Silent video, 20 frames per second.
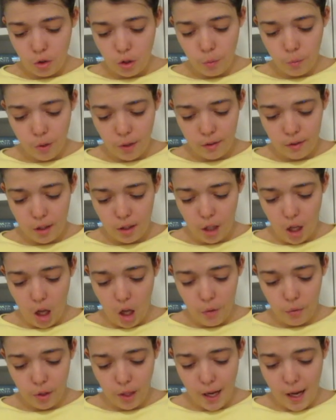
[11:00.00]
only one thing
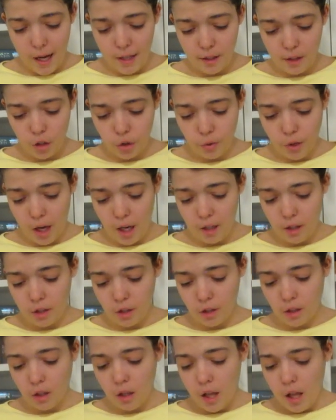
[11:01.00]
Alma hasn't tried
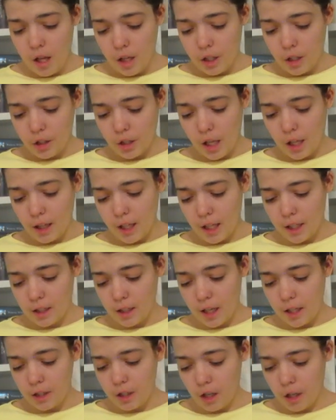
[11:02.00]

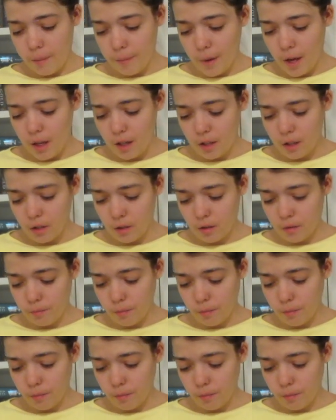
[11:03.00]
Charlatans and make